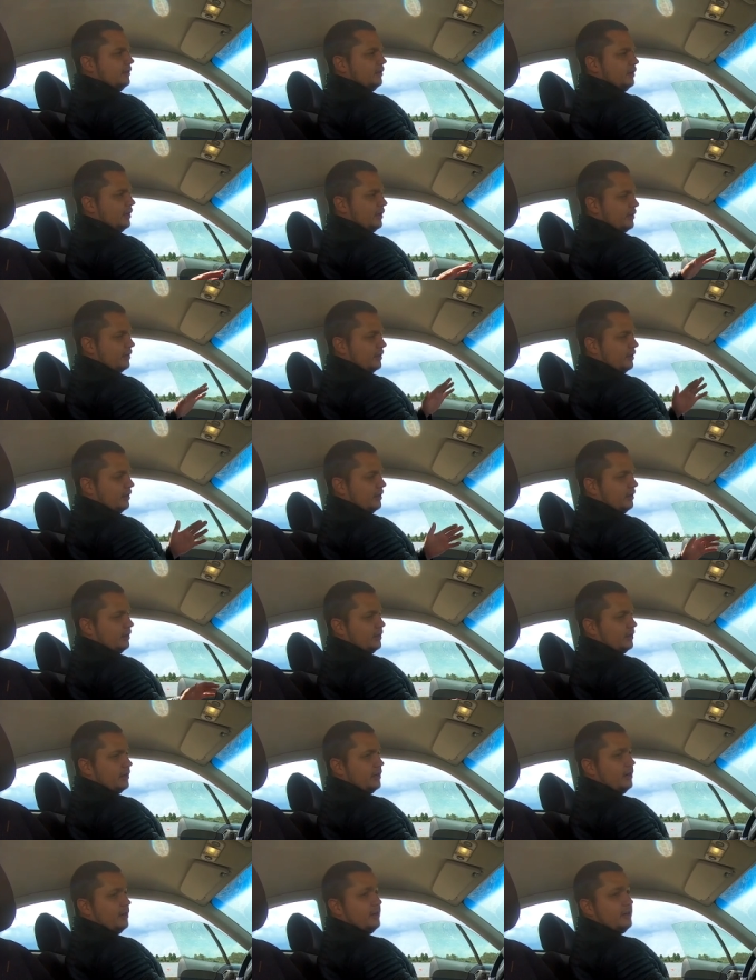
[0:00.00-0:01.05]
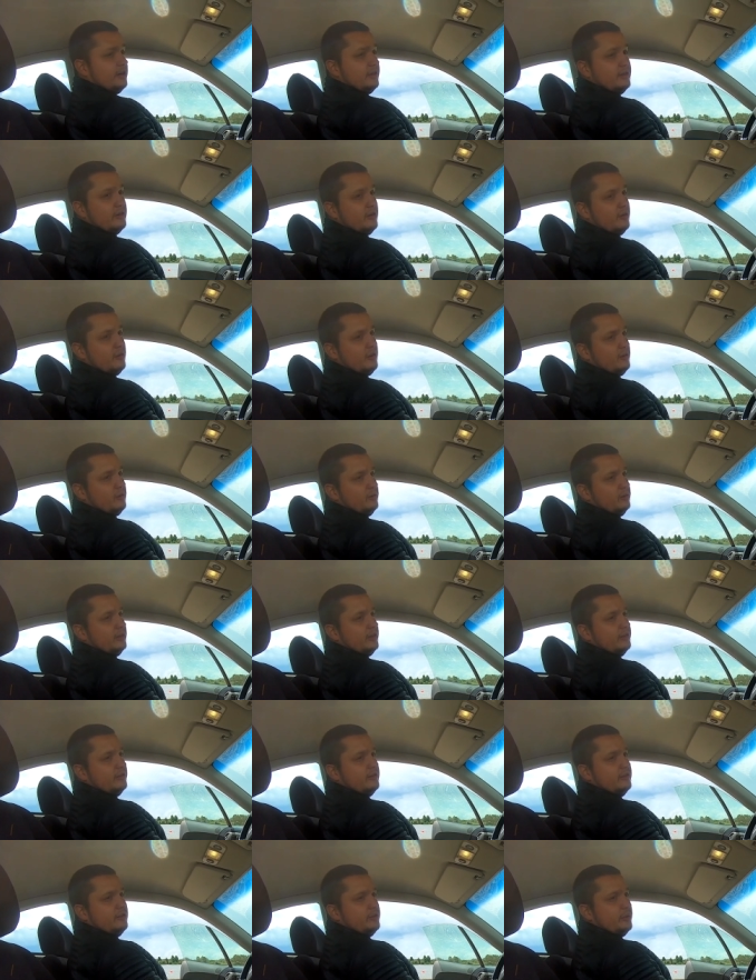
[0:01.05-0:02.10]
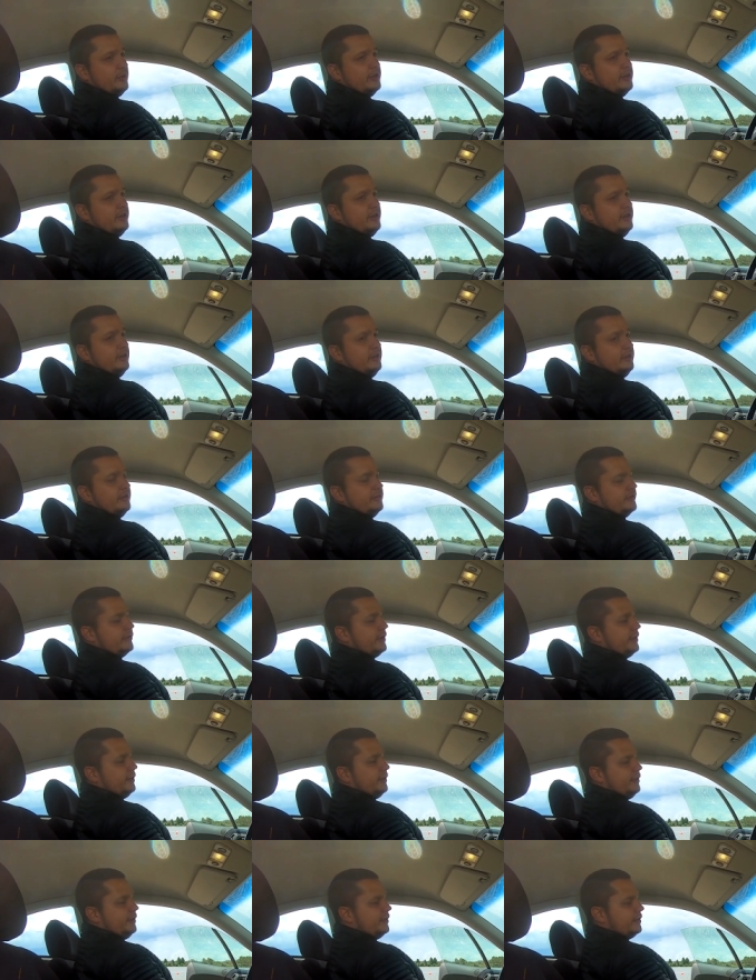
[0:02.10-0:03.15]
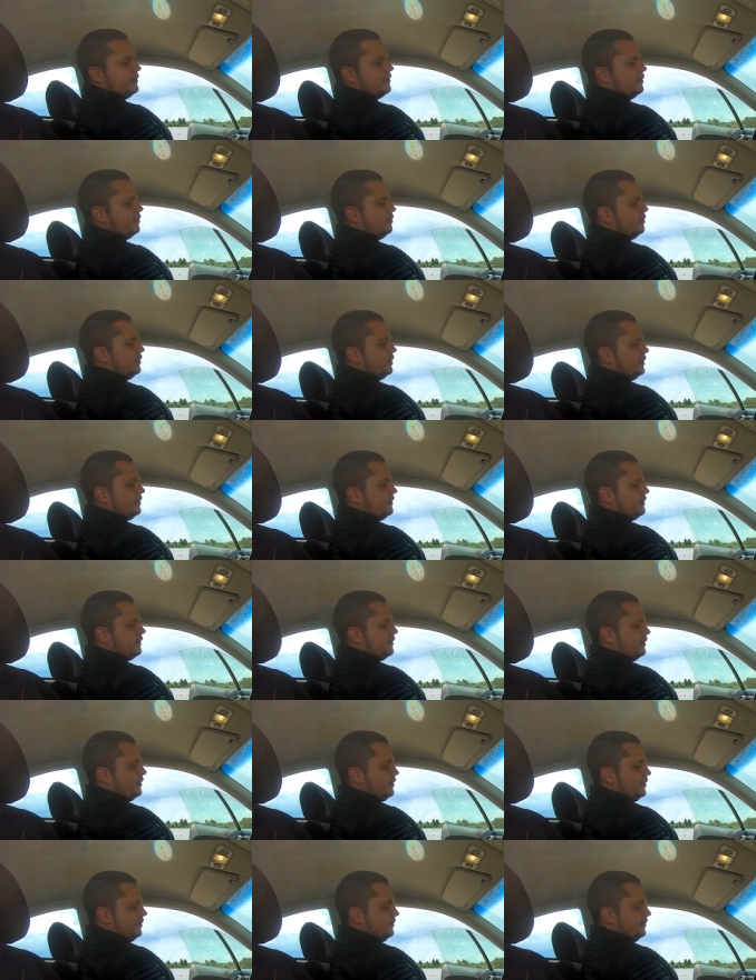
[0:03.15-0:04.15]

like a car so old, it's 23 years old, it's